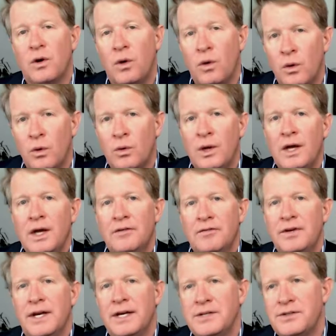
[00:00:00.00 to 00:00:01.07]
whole
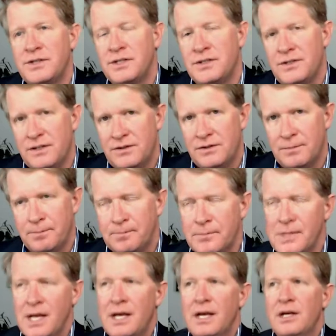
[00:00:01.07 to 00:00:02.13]
VSC system.
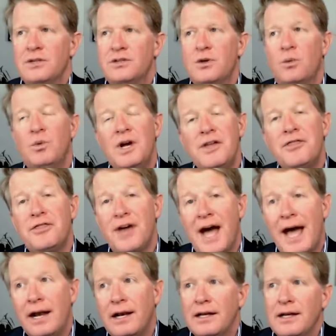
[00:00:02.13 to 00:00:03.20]
So with
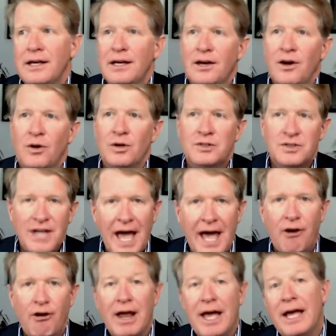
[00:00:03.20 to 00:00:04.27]
that, on
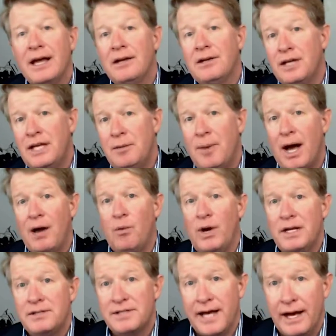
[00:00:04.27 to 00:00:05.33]
Saturday, eBuy
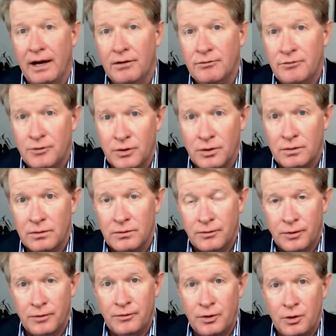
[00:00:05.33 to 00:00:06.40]
went down for
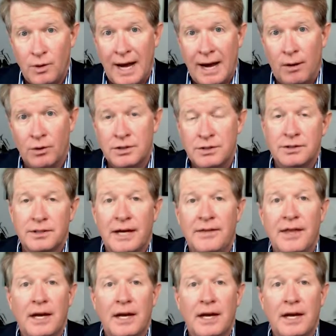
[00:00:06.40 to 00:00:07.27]
a few hours, and